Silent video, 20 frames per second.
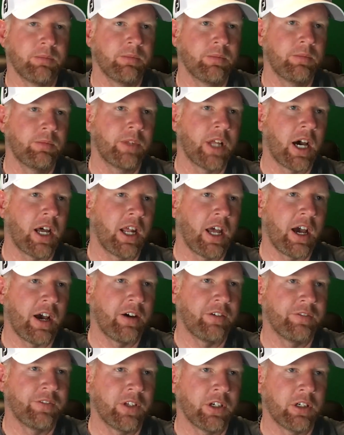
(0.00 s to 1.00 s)
not
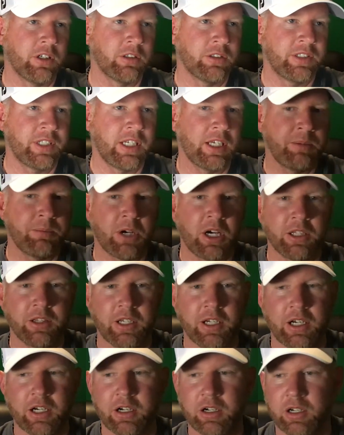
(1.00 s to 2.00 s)
have their team on
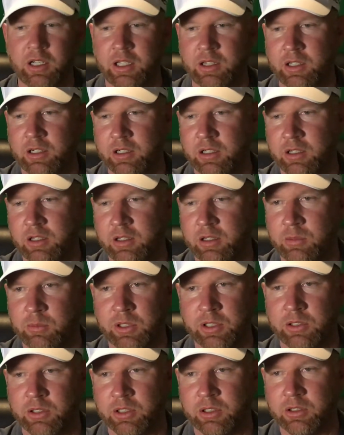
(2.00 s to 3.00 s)
there, and it
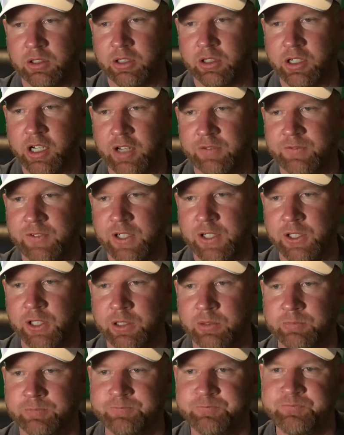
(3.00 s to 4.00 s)
wasn't clear-cut
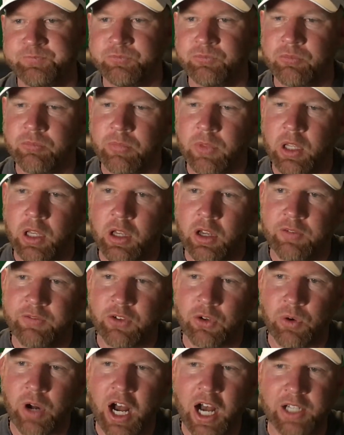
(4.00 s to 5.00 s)
vision.
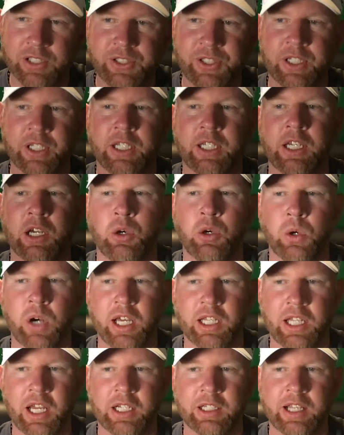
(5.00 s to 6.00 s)
Veracity. Oh, I
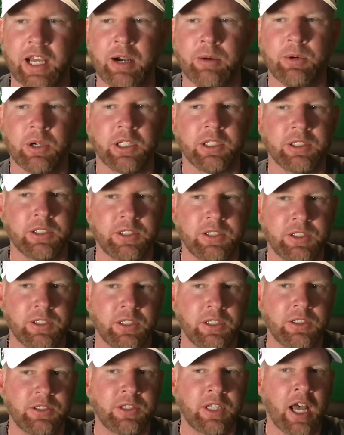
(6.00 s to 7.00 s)
like that one.
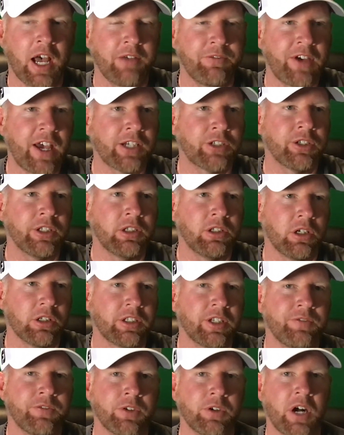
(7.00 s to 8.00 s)
I've actually looked
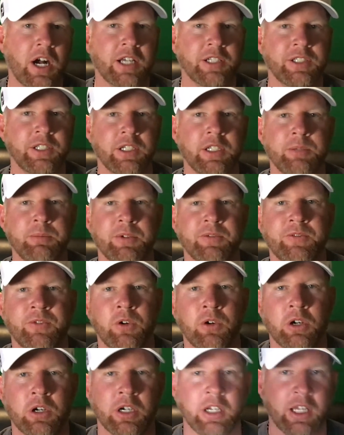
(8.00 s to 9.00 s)
at Veracity
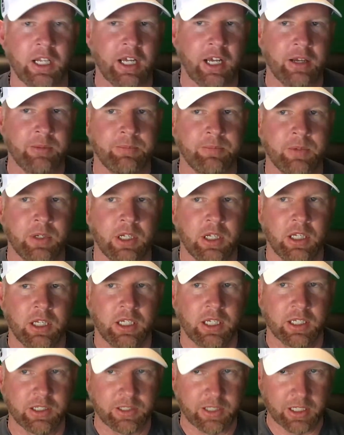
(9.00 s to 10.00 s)
before, and I'm
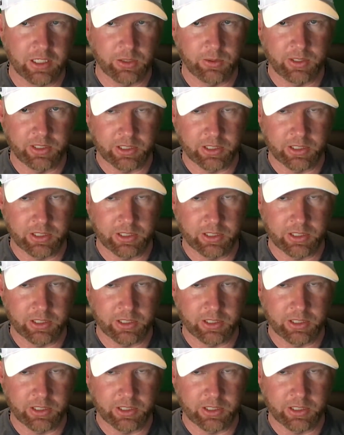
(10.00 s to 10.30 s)
continuing